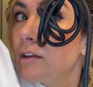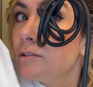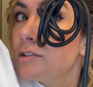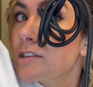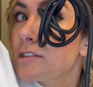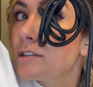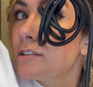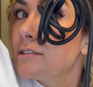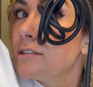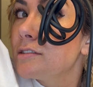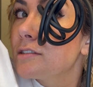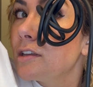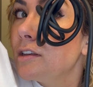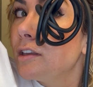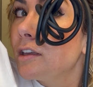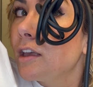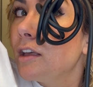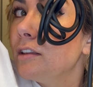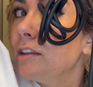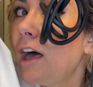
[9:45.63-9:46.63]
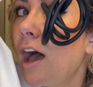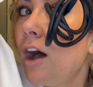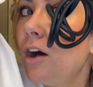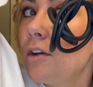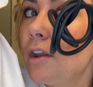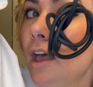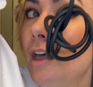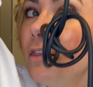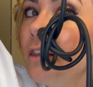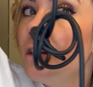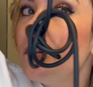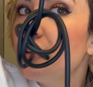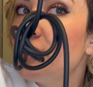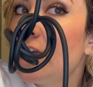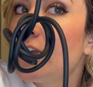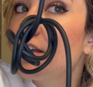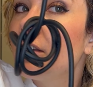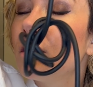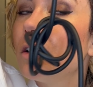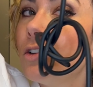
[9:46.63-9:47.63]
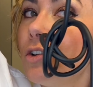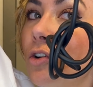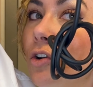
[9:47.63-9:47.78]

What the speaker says: just because it's gonna get loud. And then you're